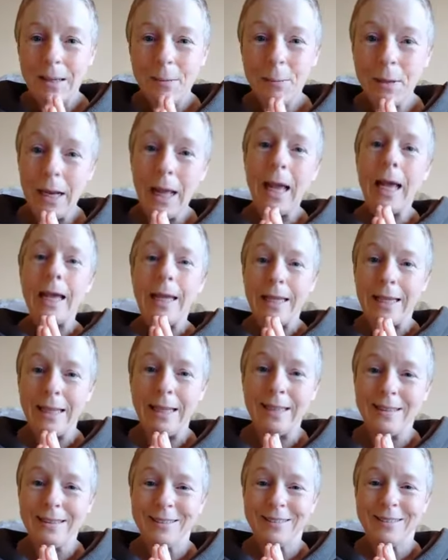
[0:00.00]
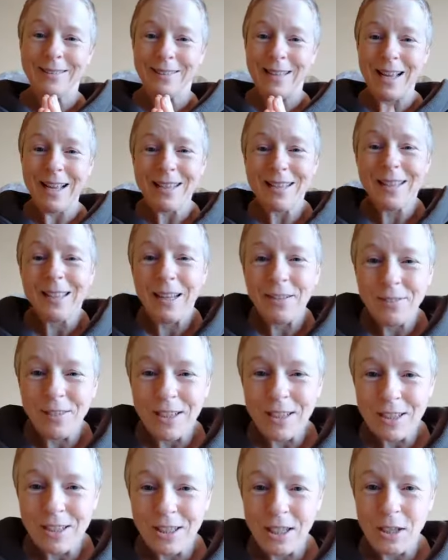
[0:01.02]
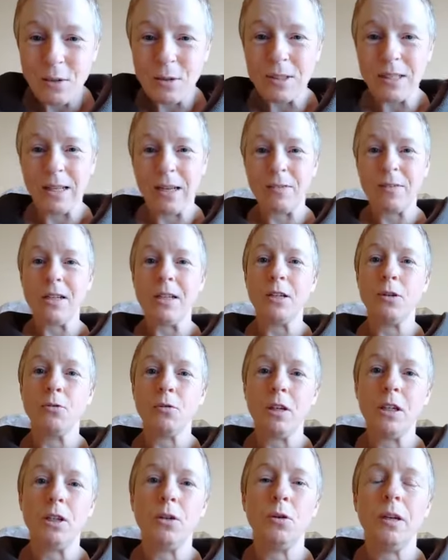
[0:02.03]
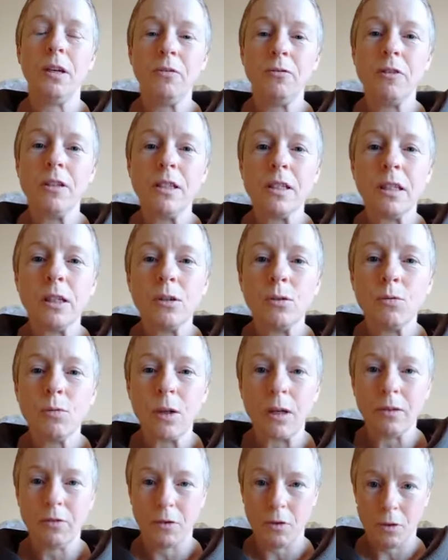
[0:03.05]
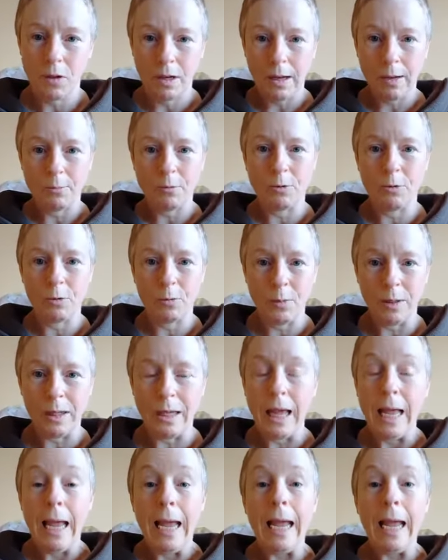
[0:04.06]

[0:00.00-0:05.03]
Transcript: But hey, it's lovely to see you. It's lovely to greet you, every single one of you that comes with me.